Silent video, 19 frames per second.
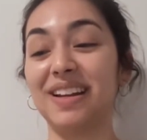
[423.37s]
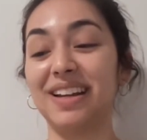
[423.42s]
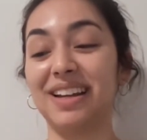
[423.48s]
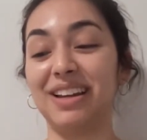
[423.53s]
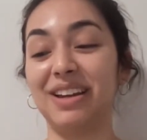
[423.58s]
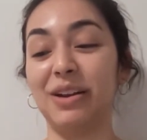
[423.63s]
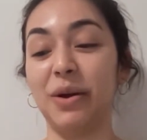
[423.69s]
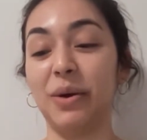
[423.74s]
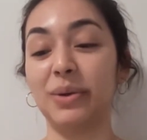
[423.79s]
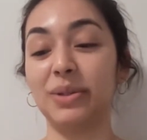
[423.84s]

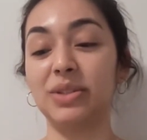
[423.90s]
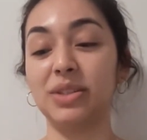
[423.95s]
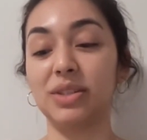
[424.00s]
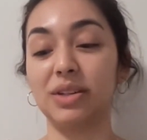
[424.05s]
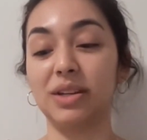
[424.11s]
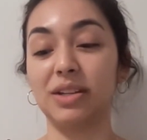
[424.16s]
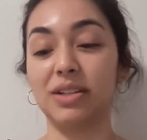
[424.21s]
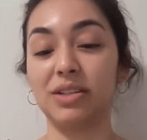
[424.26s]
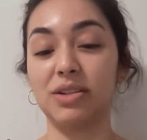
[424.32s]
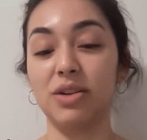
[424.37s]

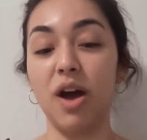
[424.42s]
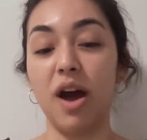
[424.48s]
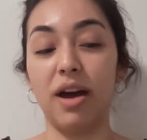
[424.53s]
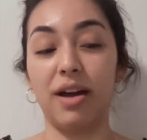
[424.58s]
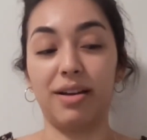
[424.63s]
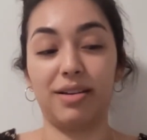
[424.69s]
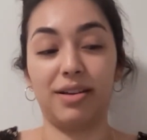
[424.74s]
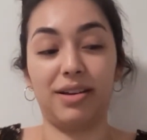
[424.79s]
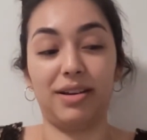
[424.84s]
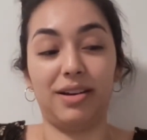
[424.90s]
it's not
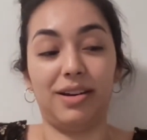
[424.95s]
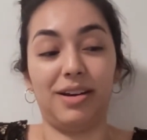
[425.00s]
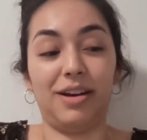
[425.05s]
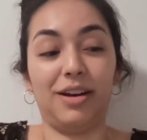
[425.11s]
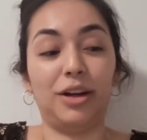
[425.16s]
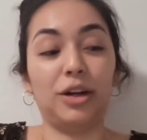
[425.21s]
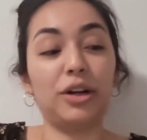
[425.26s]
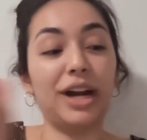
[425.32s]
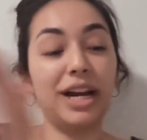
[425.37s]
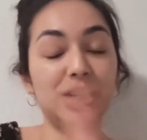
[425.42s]
a
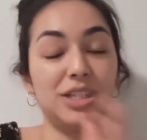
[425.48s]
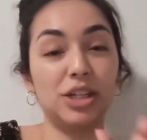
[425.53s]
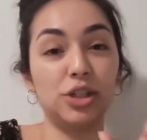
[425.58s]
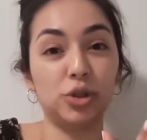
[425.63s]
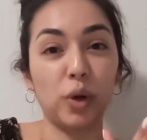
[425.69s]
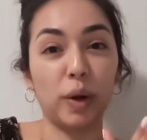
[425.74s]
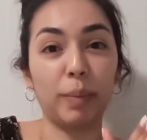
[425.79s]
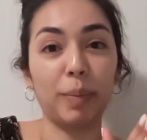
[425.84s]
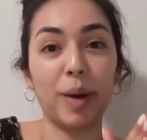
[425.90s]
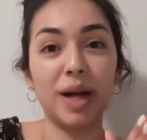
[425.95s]
crazy
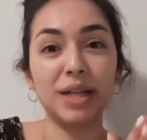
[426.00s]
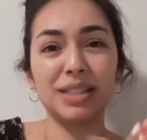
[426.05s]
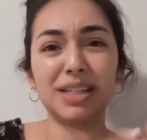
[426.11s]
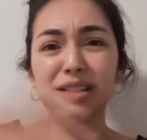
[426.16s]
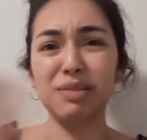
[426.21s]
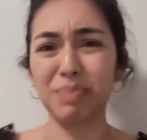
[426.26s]
short process,